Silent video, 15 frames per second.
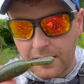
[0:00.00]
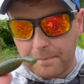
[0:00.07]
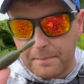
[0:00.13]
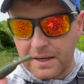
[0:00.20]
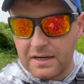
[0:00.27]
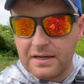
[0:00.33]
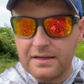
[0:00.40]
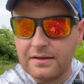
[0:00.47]

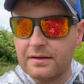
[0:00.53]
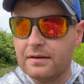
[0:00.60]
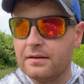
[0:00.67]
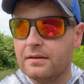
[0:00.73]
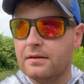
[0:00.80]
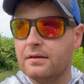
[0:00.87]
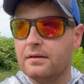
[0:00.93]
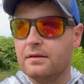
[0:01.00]
But
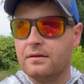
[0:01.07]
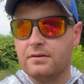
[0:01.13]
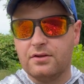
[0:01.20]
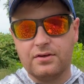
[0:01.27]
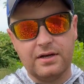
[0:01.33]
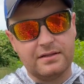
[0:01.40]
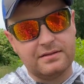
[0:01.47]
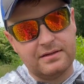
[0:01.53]
you
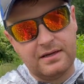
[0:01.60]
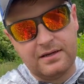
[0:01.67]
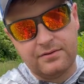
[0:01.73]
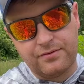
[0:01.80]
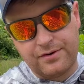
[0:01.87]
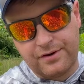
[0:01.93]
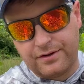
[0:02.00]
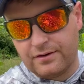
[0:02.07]
got the Ned
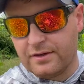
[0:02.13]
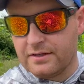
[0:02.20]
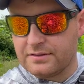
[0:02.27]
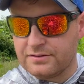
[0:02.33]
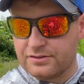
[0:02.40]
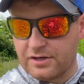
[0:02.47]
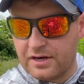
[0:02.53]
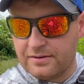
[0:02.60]
rig, you got the
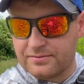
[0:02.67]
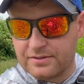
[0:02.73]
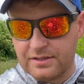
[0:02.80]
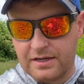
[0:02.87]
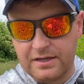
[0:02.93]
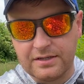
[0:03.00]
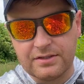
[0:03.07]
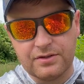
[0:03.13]
drop
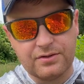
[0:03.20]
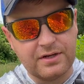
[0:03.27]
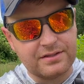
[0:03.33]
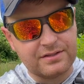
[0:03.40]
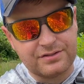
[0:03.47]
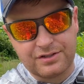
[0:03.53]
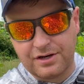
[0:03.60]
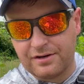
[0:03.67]
shot, you got
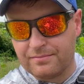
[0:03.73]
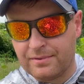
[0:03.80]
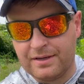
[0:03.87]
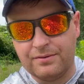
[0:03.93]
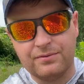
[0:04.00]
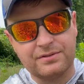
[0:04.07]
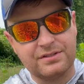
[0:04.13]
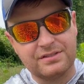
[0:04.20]
the jerk bait,
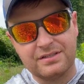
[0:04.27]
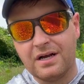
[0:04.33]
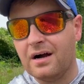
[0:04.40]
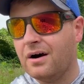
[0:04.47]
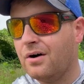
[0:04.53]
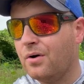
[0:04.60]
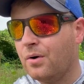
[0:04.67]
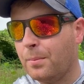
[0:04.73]
which is
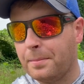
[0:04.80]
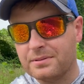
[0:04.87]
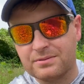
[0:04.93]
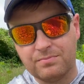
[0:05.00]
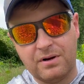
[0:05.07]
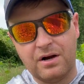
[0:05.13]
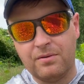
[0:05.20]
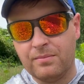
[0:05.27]
all
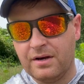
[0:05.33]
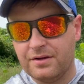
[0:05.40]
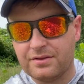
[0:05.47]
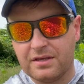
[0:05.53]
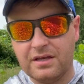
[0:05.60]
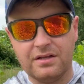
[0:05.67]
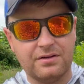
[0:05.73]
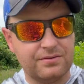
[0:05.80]
smallmouth
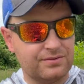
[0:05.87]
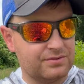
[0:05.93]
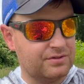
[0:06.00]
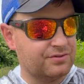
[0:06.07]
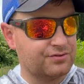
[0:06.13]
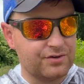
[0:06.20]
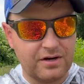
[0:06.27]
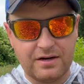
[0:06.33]
killers, the
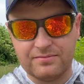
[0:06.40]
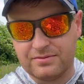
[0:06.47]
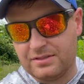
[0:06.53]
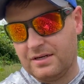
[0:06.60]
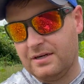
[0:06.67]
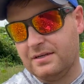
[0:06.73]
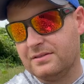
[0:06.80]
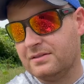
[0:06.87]
drop
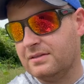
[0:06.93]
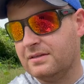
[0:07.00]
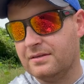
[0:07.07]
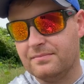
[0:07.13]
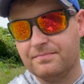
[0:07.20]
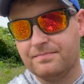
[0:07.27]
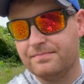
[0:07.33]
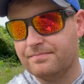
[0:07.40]
shots, the
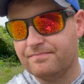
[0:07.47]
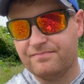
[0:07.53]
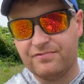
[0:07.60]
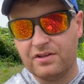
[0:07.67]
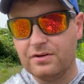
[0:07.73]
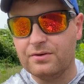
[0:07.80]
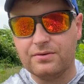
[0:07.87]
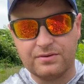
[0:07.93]

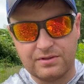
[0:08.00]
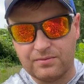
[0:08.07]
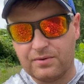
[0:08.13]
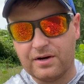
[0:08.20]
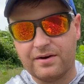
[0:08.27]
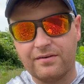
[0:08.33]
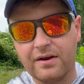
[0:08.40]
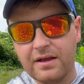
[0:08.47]
flukes, to
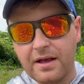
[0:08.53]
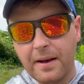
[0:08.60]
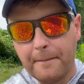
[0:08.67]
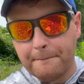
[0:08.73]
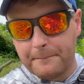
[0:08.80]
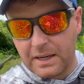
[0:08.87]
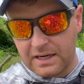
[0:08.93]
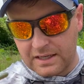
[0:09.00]
whatever.
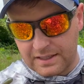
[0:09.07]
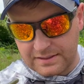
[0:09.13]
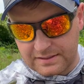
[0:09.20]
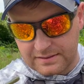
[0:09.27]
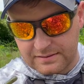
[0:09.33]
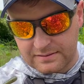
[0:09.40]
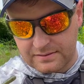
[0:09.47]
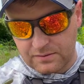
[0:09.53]
But
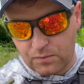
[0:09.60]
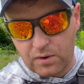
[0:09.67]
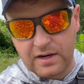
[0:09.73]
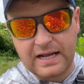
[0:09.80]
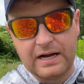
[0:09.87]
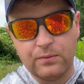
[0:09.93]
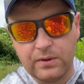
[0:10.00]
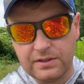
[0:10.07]
what
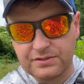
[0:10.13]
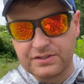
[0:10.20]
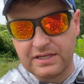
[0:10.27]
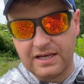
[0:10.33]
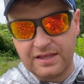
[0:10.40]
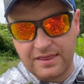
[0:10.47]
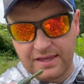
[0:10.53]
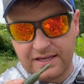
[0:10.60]
I will
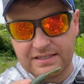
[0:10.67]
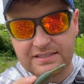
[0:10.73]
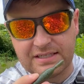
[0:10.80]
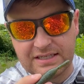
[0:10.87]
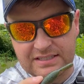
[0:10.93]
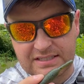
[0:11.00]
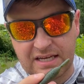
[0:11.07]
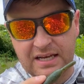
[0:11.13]
say, this
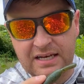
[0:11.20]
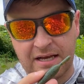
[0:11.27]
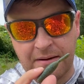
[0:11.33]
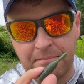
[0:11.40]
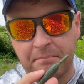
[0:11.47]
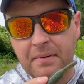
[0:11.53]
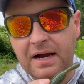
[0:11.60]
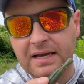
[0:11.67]
is an
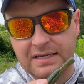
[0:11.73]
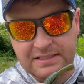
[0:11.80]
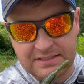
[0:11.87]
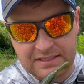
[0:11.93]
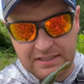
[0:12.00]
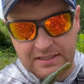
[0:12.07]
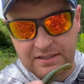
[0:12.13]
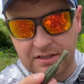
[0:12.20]

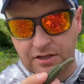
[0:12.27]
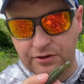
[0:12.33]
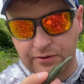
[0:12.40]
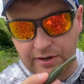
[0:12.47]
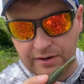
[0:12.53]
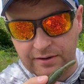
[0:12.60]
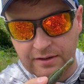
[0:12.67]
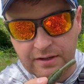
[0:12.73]
amazing lure,